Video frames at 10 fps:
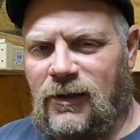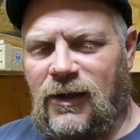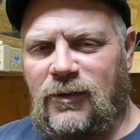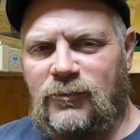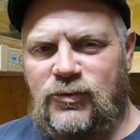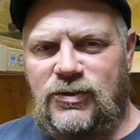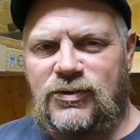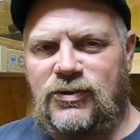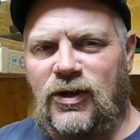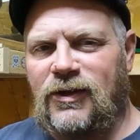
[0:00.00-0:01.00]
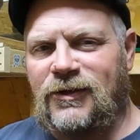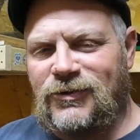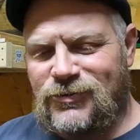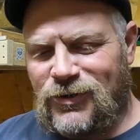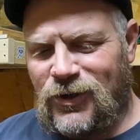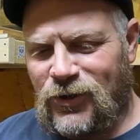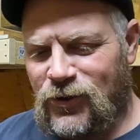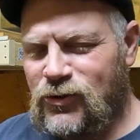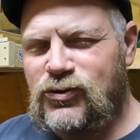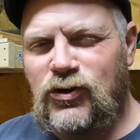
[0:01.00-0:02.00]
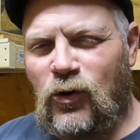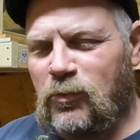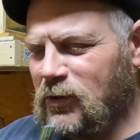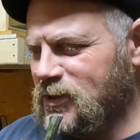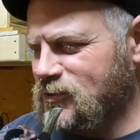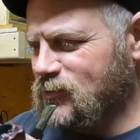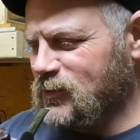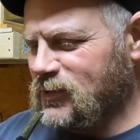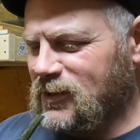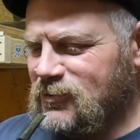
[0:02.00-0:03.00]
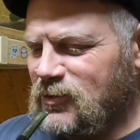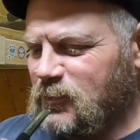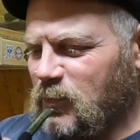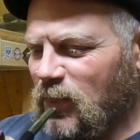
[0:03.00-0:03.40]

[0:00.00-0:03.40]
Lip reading: I am just so pleased with this.